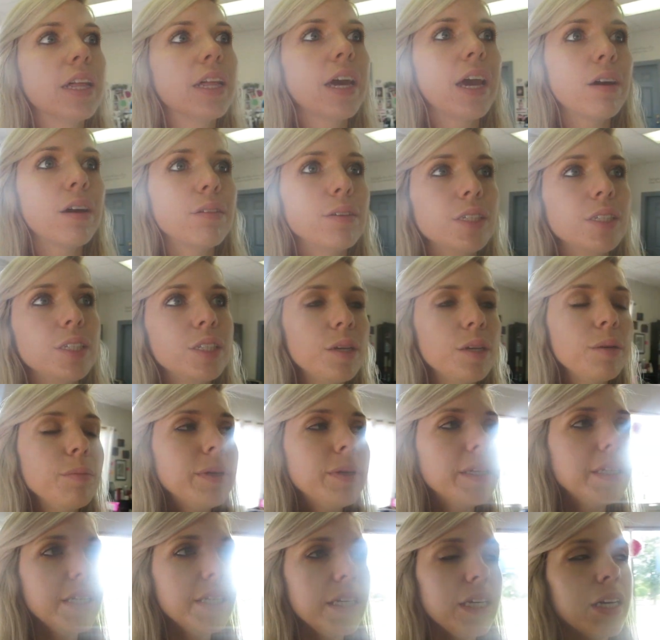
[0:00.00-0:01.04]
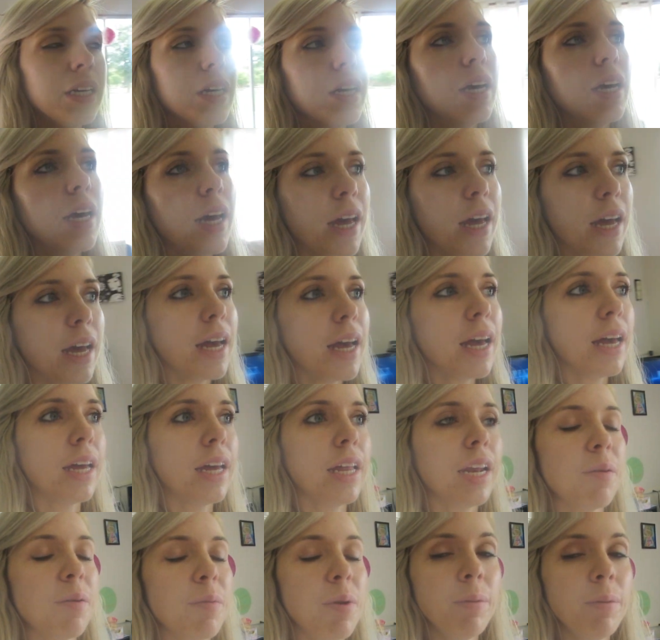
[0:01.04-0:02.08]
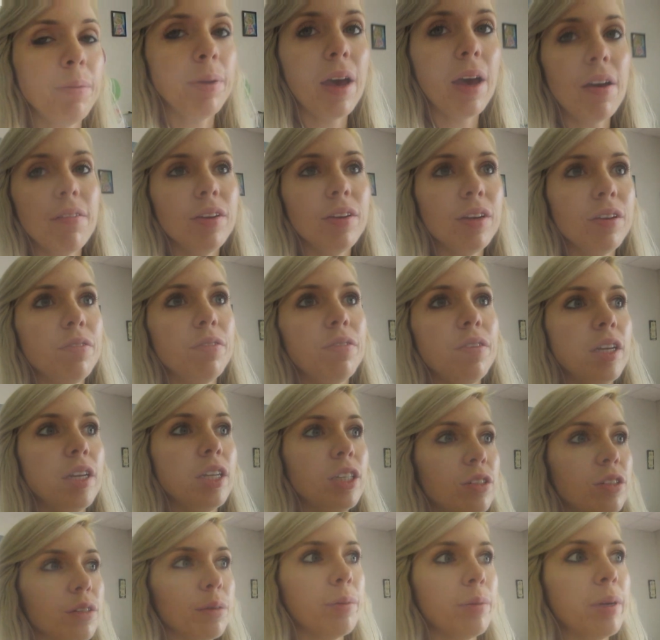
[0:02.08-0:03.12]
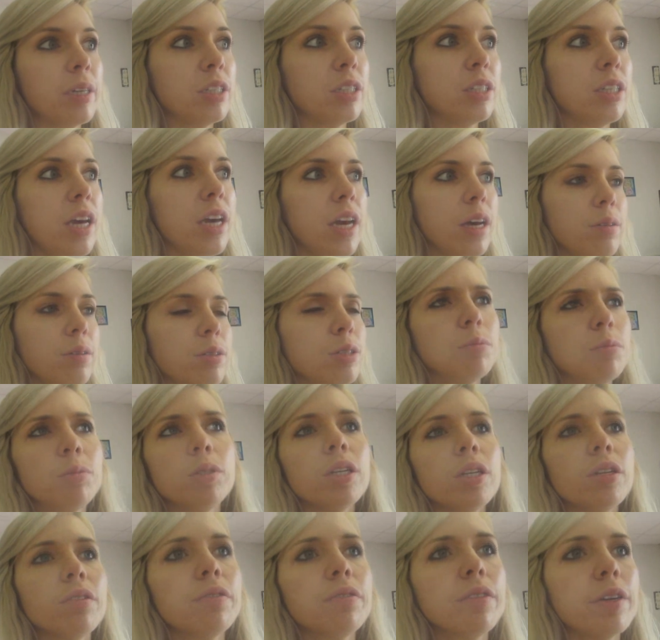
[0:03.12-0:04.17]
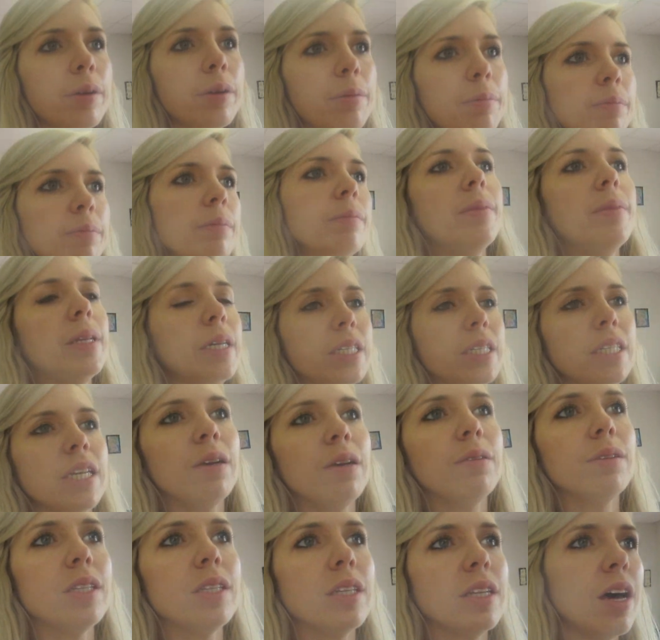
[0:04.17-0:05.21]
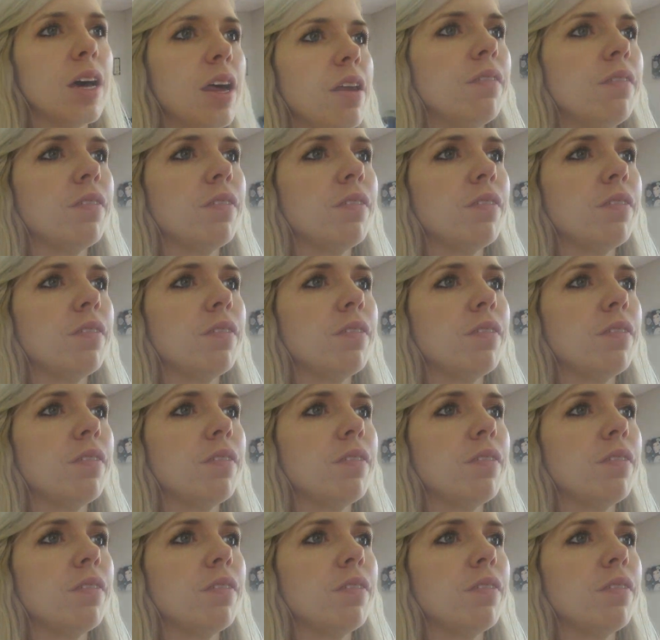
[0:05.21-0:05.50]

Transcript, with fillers: Like, I was so busy. And I'm hoping I have enough footage from yesterday, which I'm sure from last night was a lot of